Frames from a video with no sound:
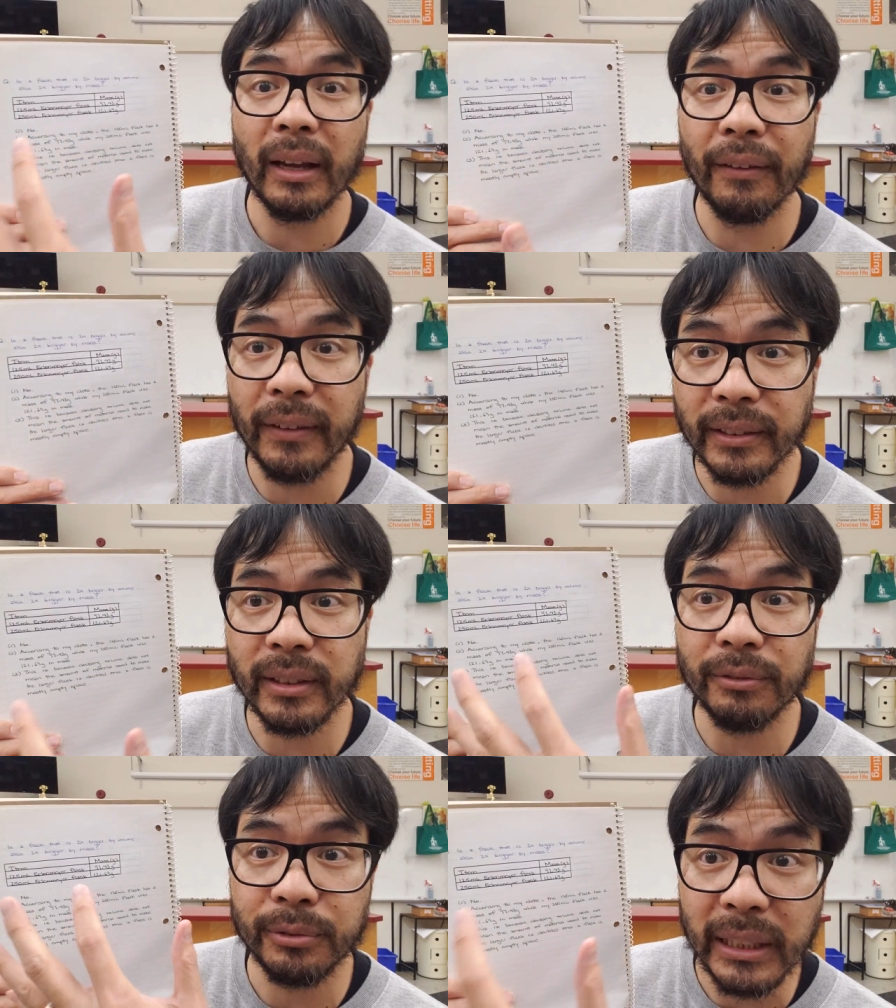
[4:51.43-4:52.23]

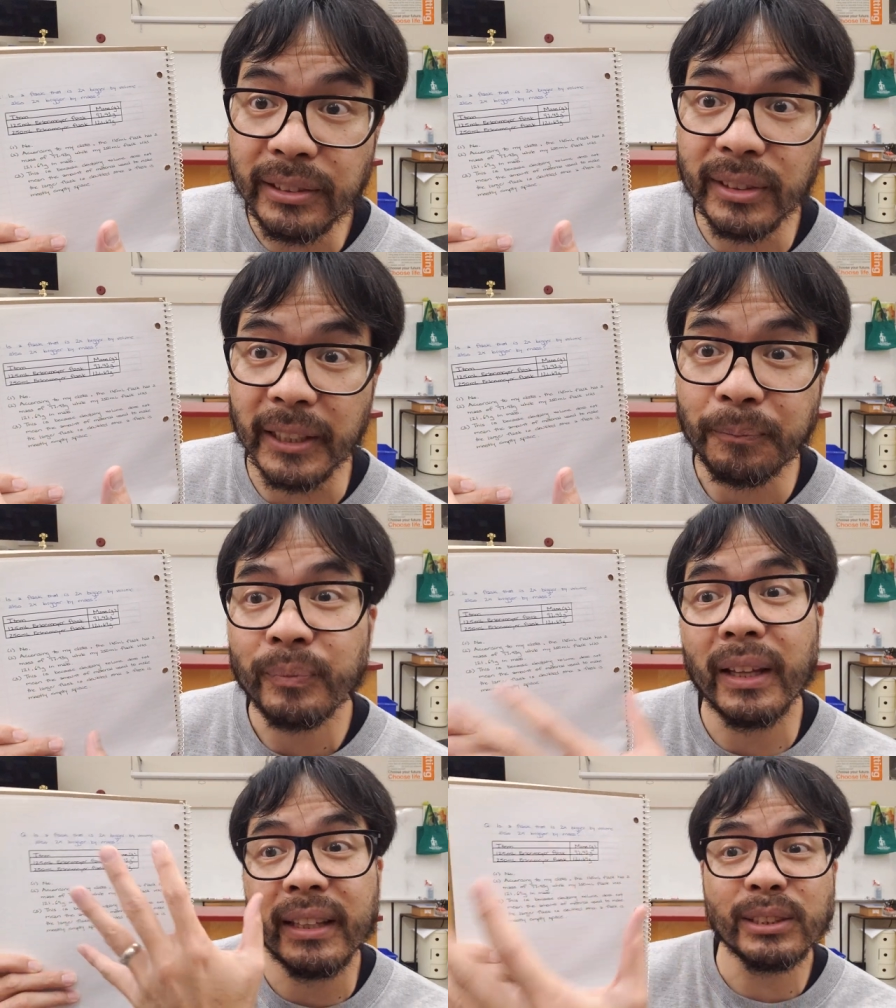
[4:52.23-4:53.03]
evidence, and reasoning.
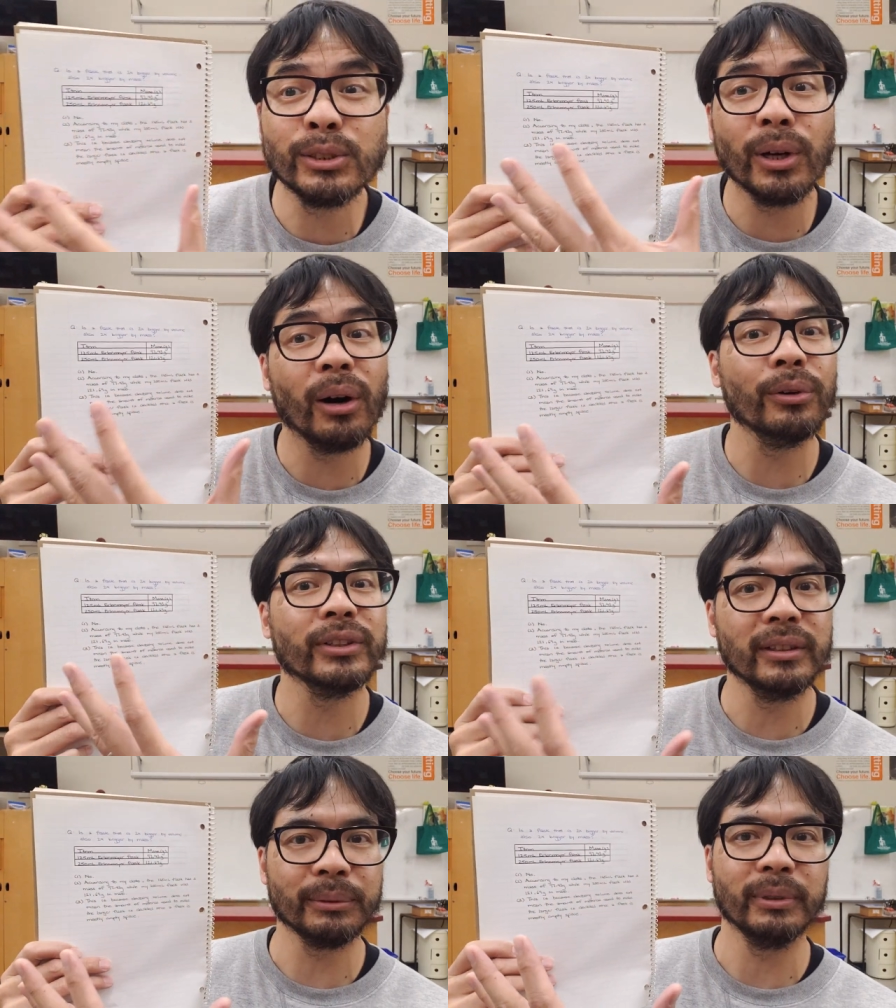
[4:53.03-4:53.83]
And this is all
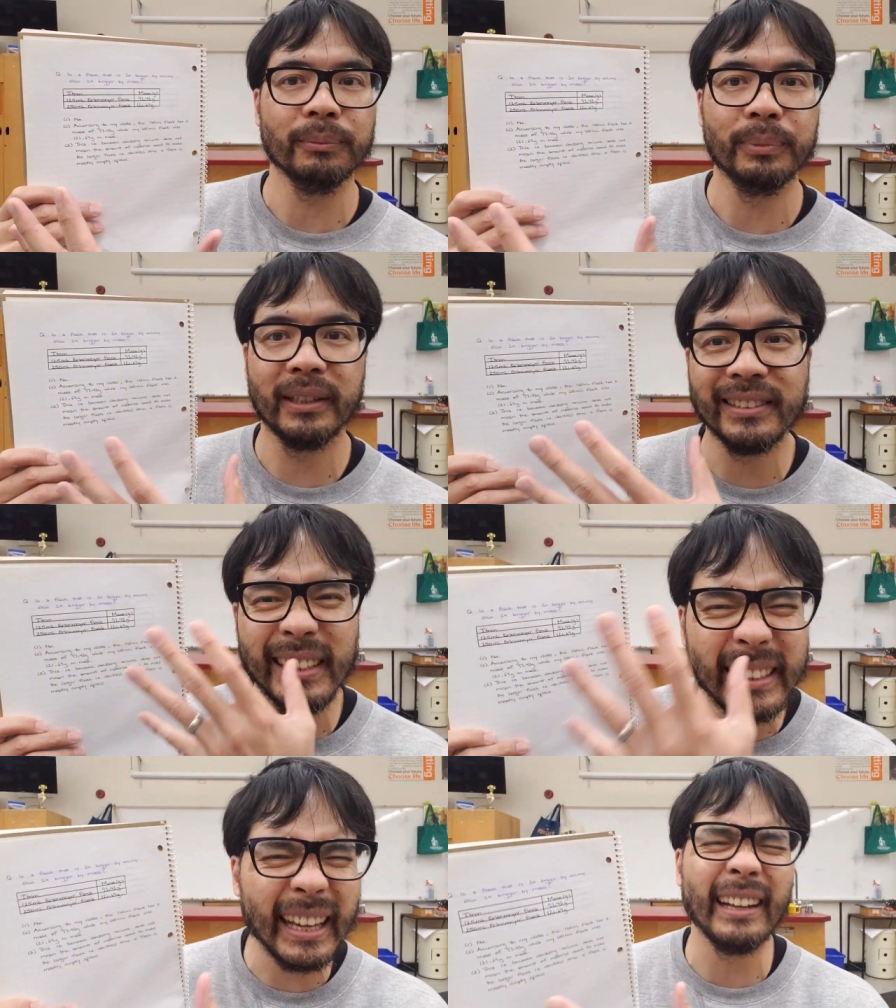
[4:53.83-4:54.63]
deliberate because,
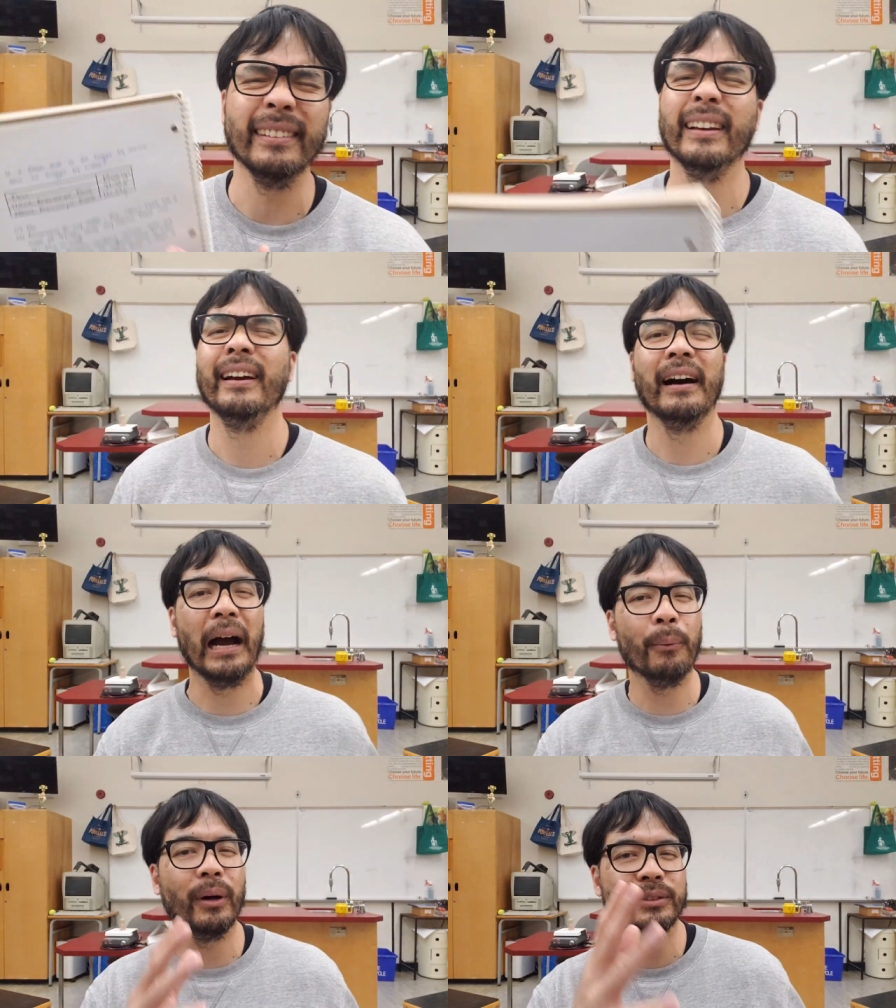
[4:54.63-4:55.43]
again,
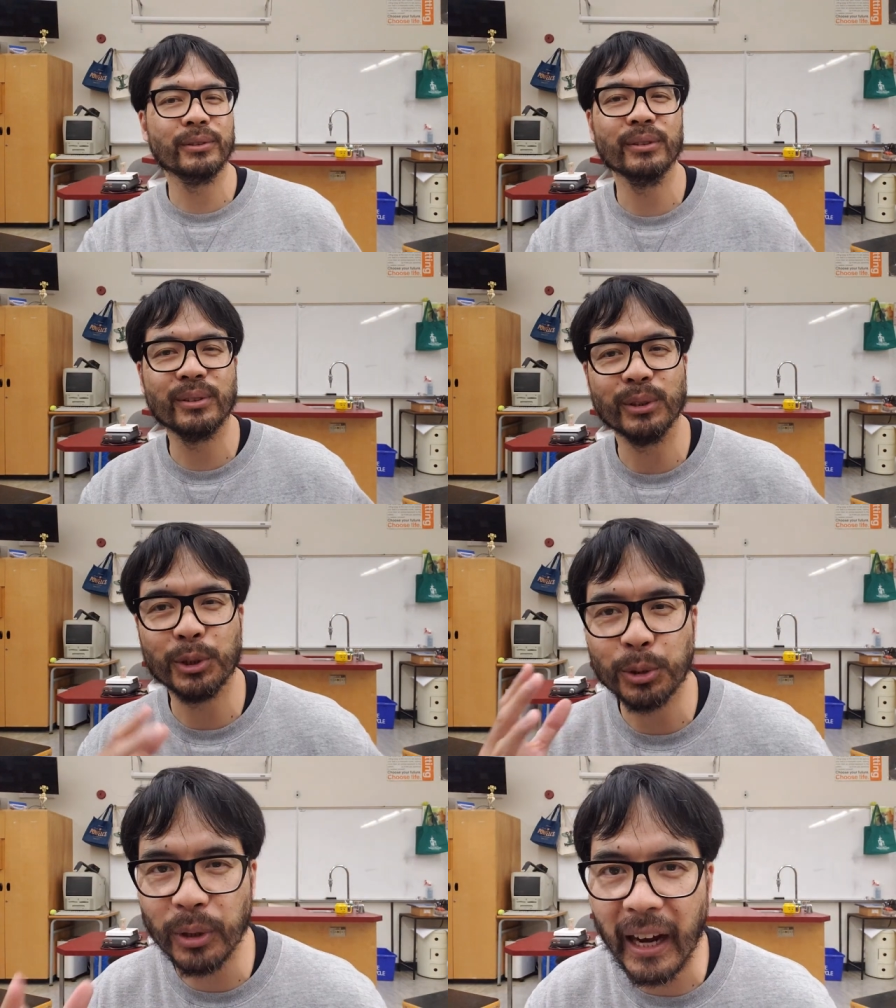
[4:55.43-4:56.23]
I want students to
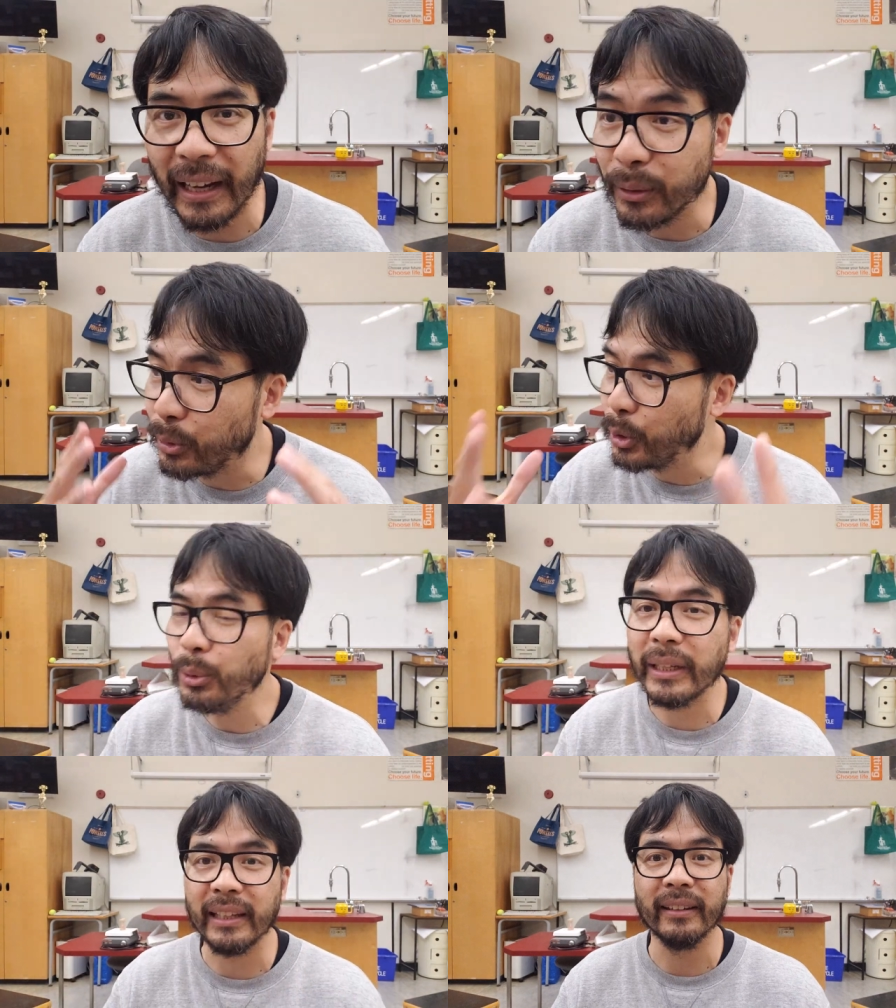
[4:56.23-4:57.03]
try
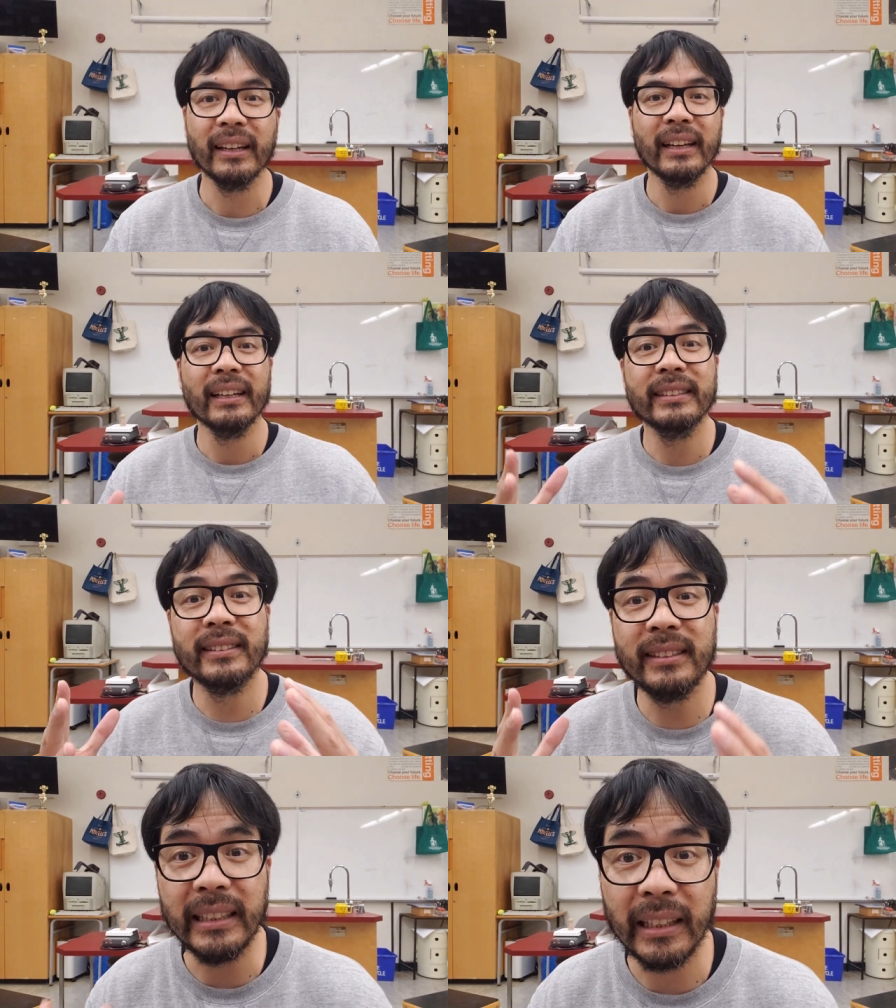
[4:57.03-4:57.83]
doing
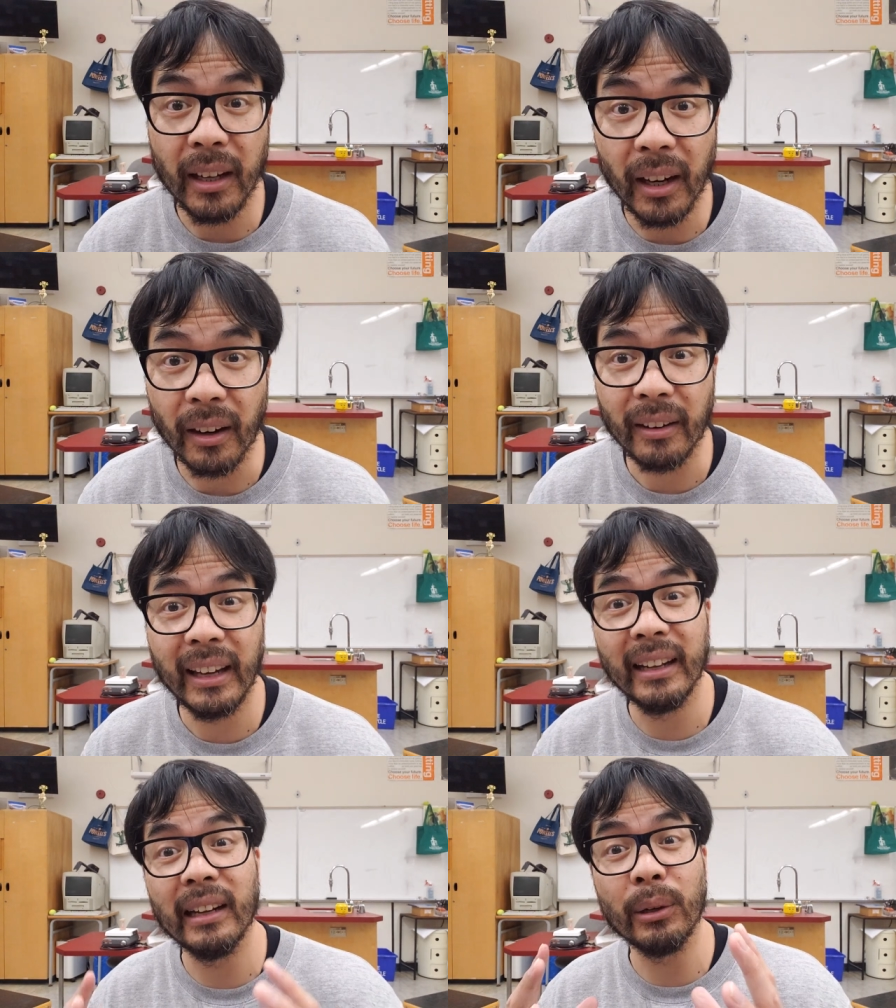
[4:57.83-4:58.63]
CER
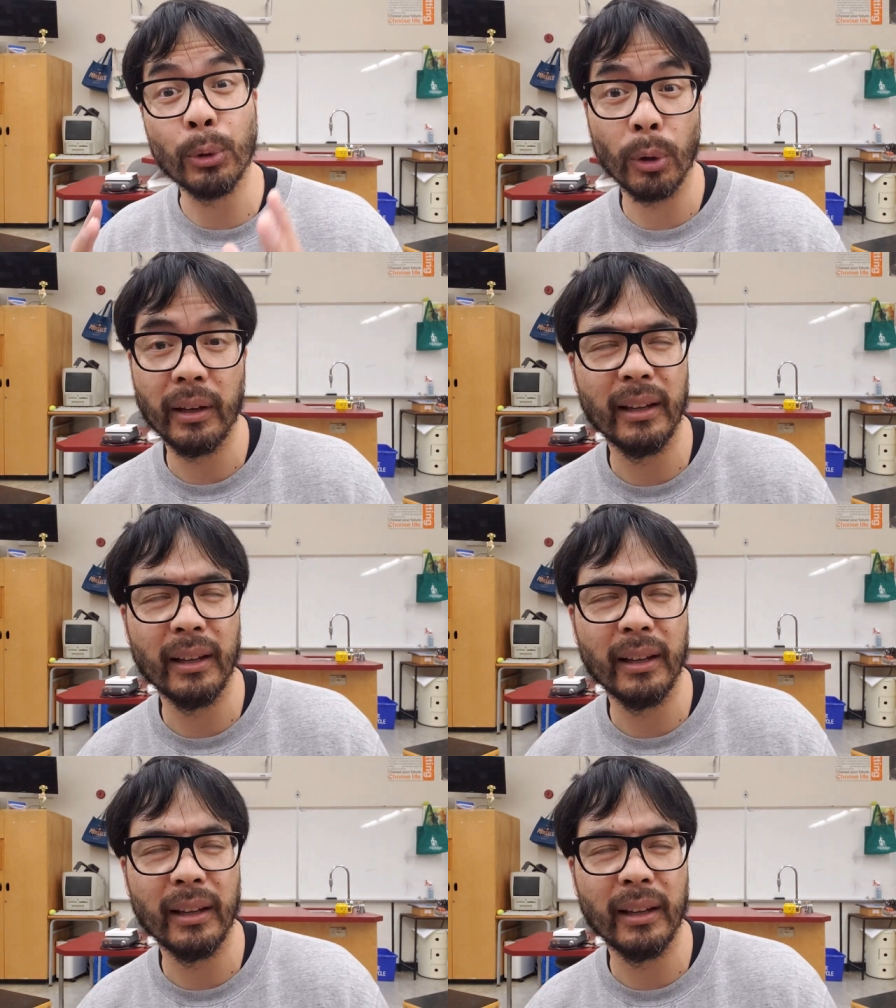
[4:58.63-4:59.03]
in an,